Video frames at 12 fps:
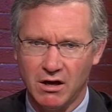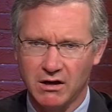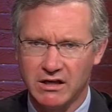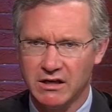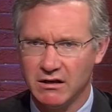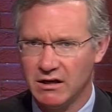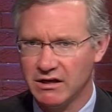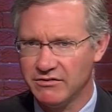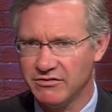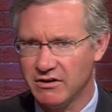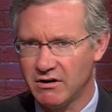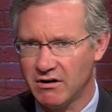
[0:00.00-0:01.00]

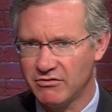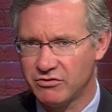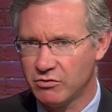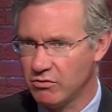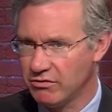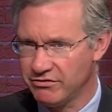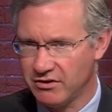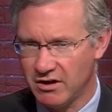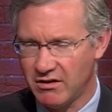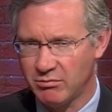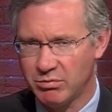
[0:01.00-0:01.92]
killings in our schools and other